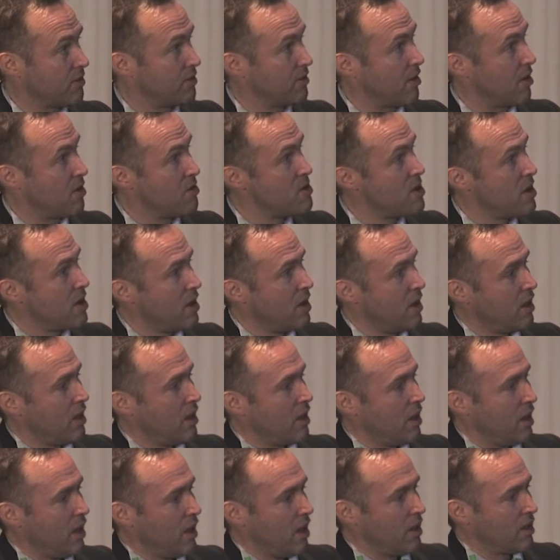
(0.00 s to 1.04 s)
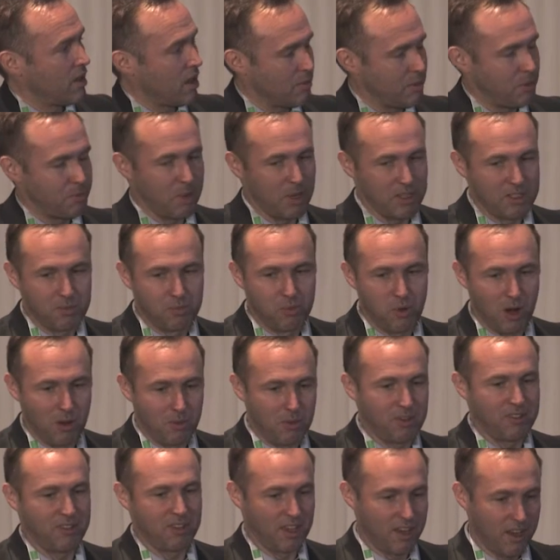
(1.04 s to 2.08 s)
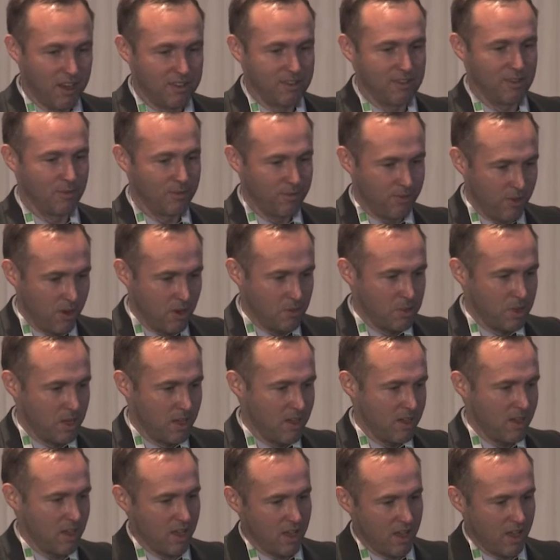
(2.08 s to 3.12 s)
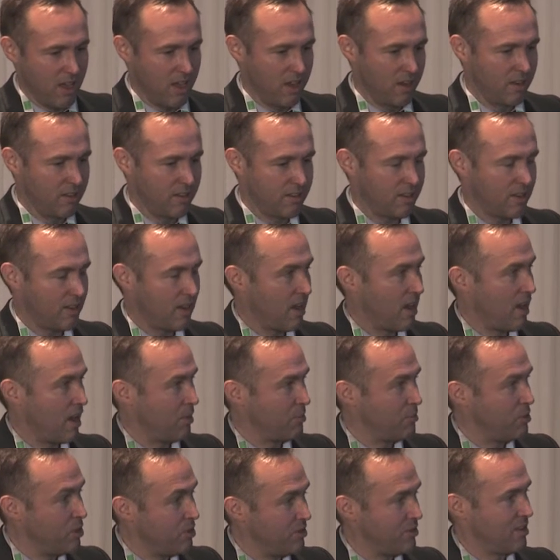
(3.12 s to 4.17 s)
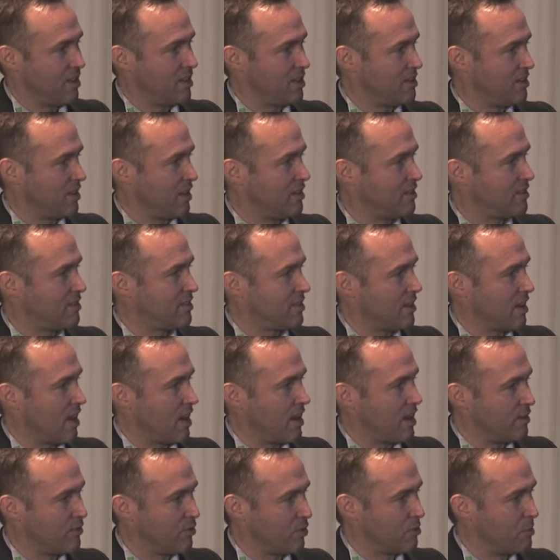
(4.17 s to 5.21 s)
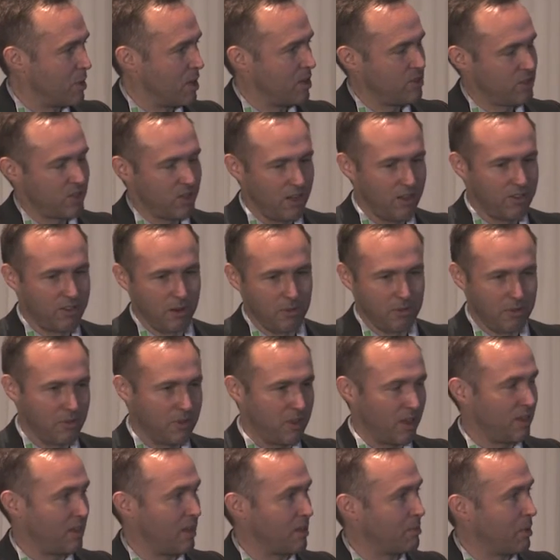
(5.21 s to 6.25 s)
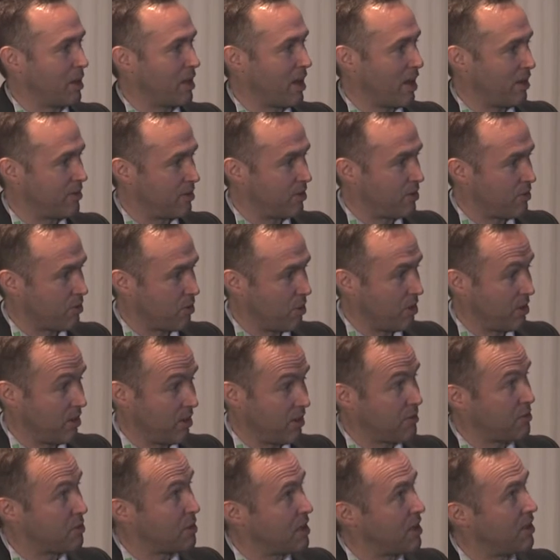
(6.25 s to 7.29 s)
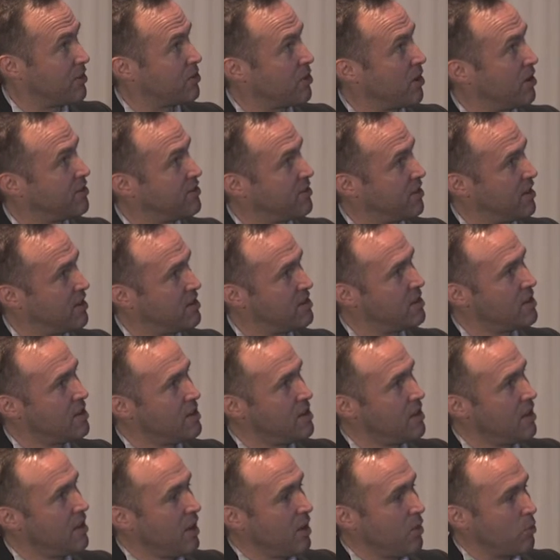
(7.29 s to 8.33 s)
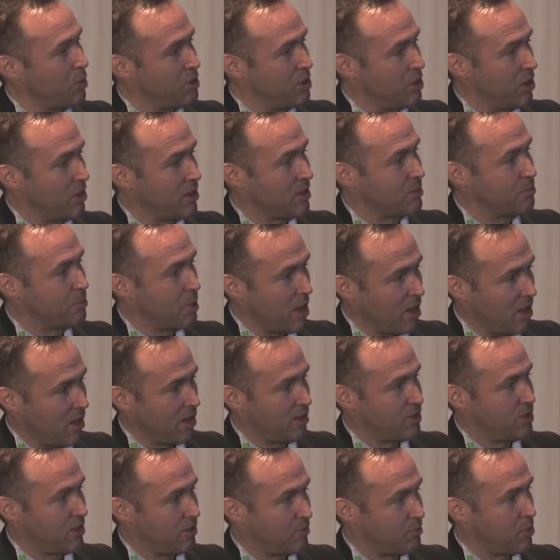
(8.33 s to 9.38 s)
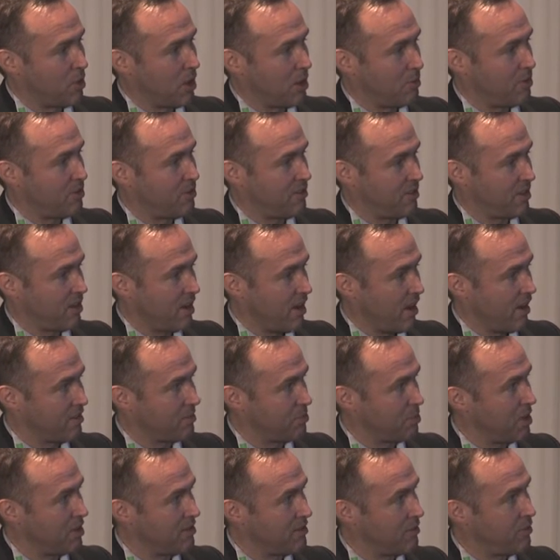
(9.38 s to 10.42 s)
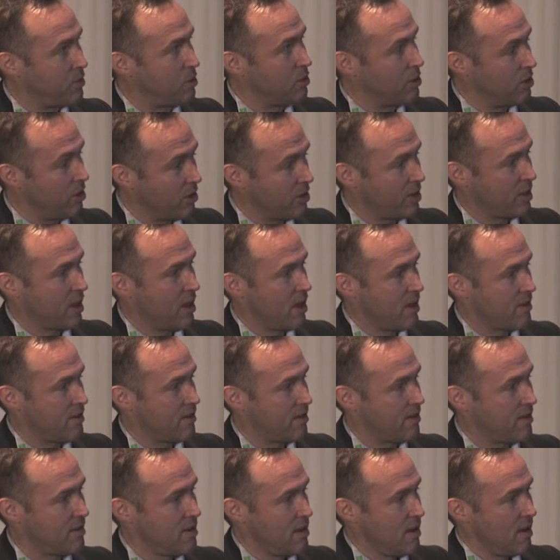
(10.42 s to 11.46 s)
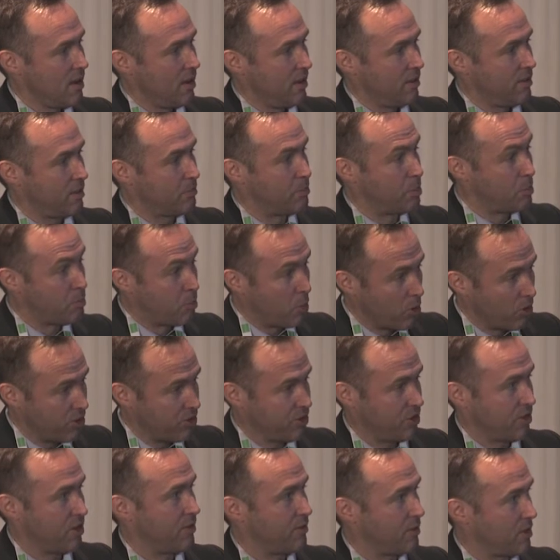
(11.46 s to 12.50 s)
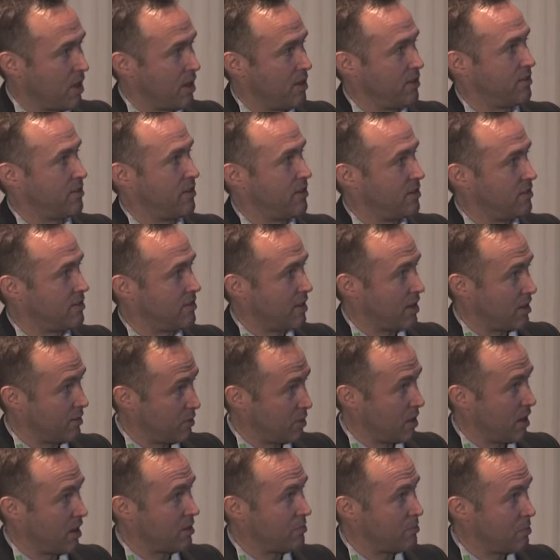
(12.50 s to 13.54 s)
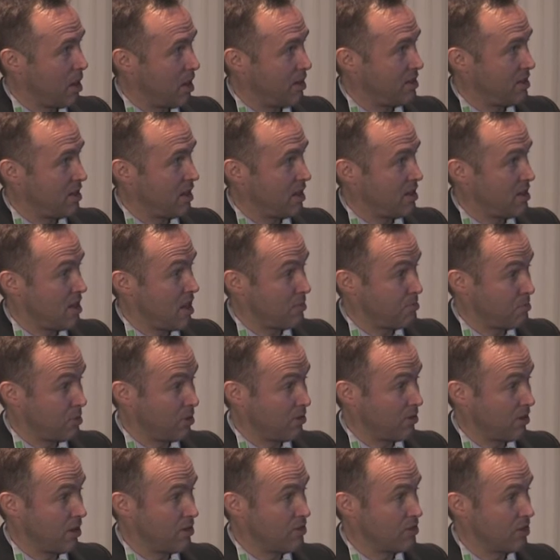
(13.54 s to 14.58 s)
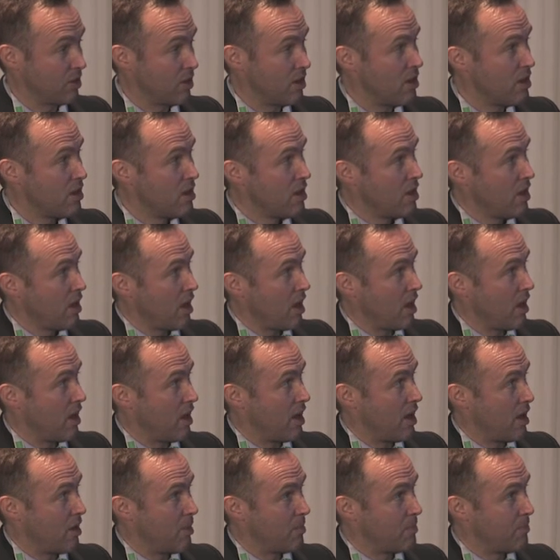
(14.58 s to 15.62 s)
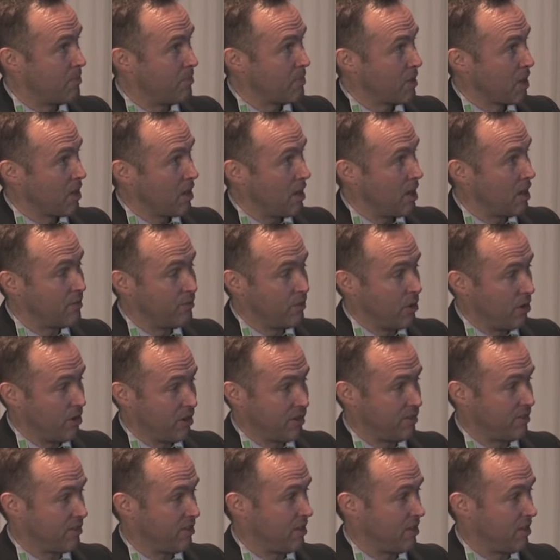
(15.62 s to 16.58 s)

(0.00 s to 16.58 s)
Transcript: So, coming back to primary CNS lymphoma and using this information in terms of thinking about how to treat it, it's really interesting when you look at the biology of primary CNS, because if you look at the proportion of cases that have got a MYD88 mutation in various